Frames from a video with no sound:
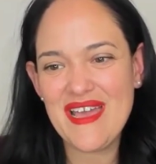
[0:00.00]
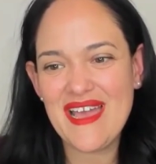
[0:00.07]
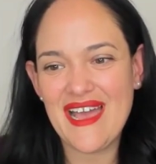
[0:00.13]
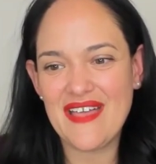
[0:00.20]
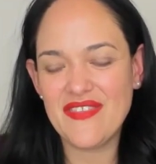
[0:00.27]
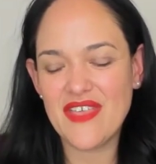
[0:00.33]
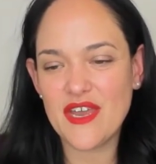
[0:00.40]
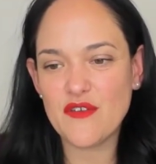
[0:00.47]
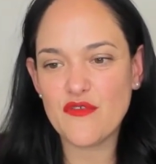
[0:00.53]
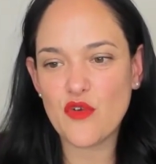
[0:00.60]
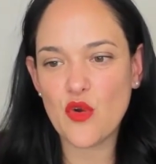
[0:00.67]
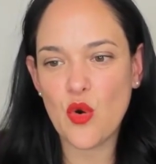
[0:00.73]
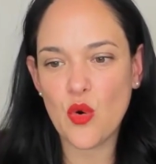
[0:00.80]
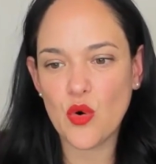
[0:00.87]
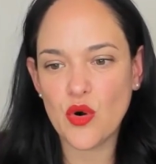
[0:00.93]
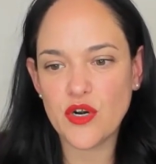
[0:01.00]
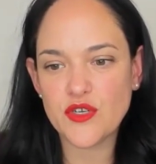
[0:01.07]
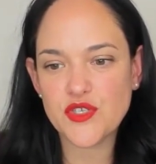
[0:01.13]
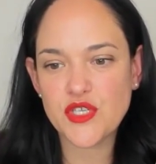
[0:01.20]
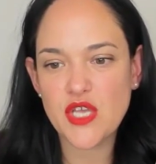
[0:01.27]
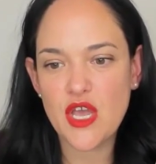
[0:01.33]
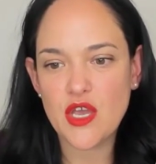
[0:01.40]
And then, of
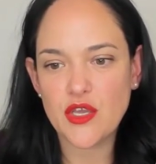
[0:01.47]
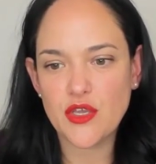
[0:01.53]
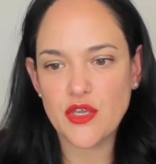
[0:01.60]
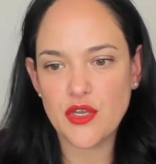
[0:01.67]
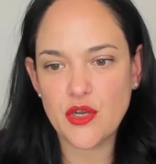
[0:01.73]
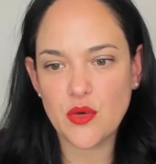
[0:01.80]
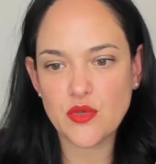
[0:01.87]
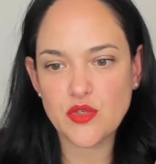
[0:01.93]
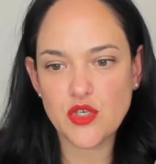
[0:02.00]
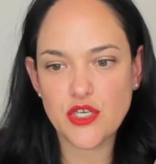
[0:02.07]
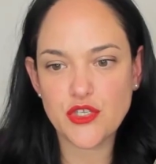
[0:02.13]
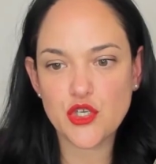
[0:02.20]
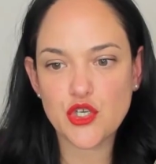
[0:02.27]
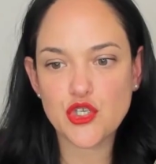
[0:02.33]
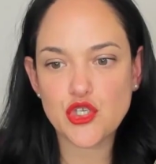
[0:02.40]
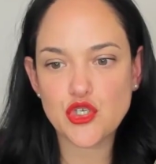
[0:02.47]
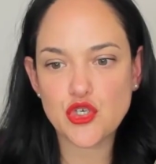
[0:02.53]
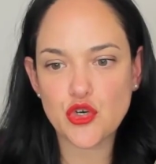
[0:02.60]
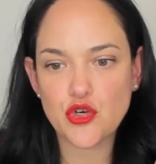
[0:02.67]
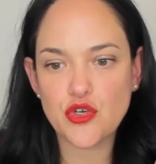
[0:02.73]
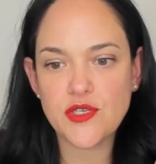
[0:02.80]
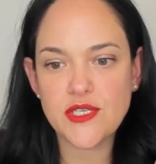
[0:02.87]
course,
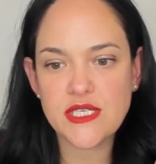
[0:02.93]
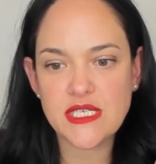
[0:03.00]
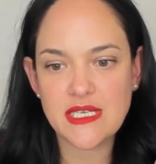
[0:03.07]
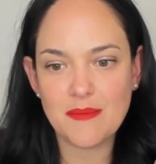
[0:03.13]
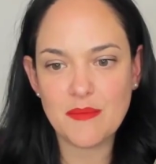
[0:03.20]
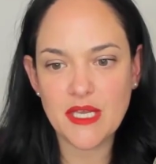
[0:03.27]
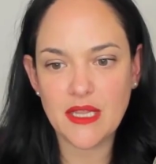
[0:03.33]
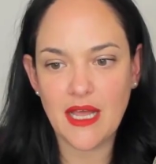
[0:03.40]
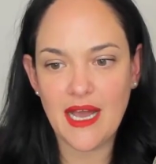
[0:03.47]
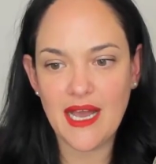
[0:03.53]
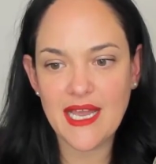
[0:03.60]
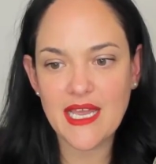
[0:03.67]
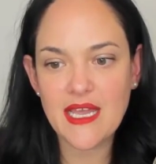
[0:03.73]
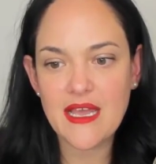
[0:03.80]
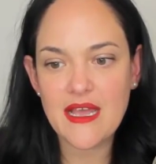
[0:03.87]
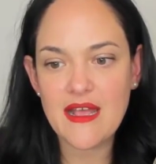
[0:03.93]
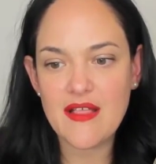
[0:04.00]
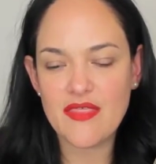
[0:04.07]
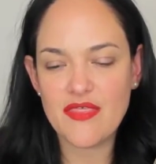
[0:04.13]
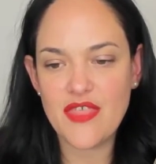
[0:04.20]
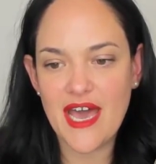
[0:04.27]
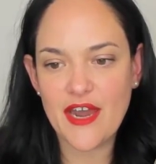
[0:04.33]
external stimuli
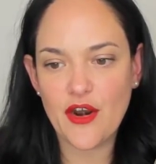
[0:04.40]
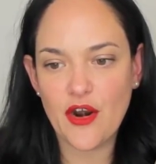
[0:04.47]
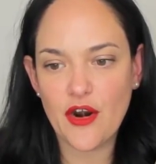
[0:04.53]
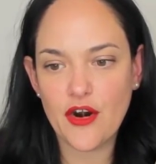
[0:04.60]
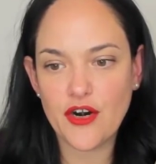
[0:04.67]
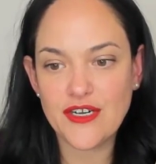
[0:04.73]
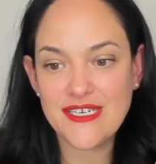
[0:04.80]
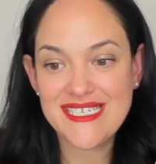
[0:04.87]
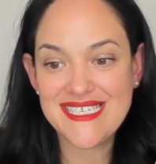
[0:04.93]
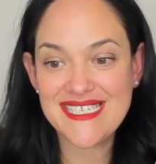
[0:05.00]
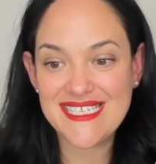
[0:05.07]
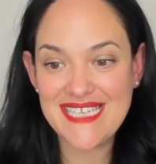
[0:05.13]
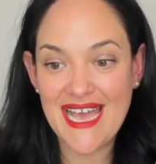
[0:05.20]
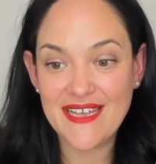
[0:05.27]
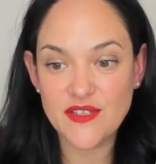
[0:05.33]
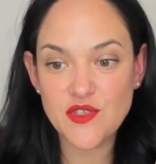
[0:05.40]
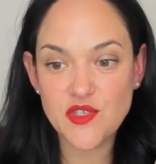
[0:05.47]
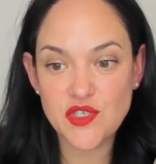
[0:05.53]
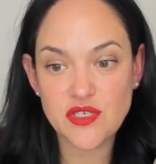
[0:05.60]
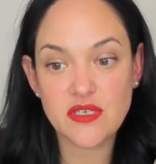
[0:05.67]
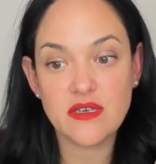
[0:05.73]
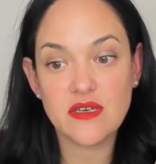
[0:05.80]
that are
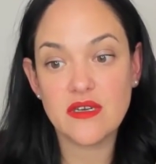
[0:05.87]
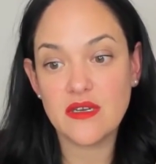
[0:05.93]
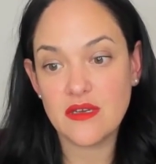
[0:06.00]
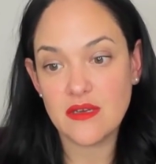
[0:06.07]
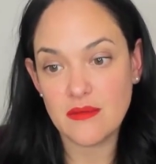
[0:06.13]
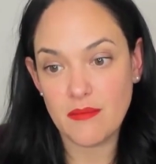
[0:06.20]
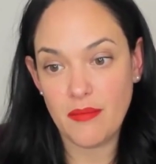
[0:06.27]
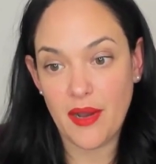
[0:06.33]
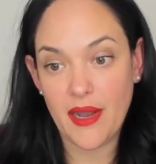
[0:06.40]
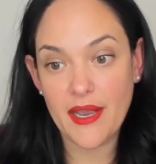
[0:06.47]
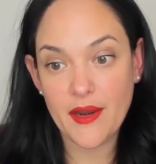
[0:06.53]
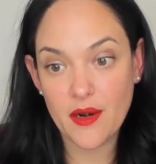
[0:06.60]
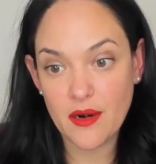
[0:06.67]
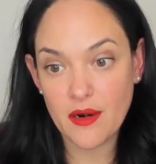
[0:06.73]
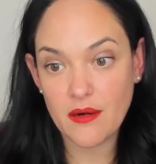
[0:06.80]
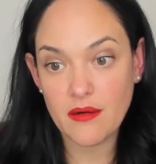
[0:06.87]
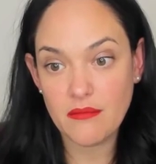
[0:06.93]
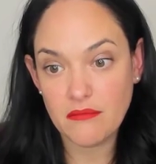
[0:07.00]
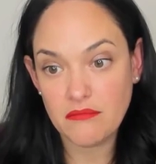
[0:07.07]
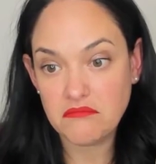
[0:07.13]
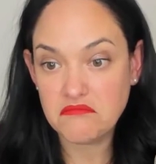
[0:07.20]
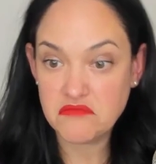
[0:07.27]
sensed by our
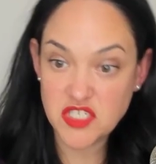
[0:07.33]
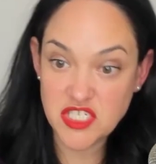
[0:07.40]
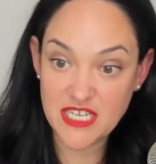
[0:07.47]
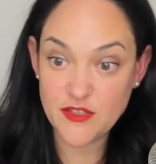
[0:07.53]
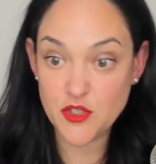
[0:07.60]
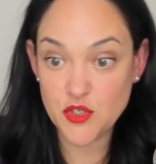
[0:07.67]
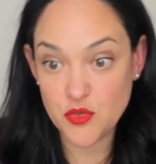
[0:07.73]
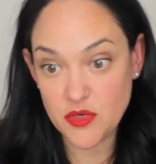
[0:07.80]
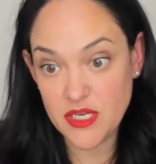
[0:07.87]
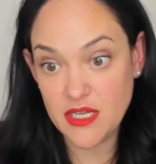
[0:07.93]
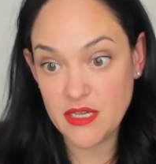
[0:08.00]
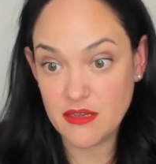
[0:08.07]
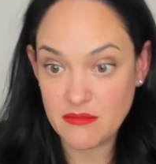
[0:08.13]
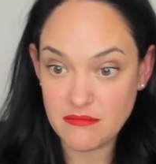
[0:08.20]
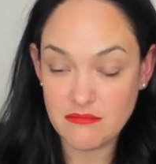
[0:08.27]
sensory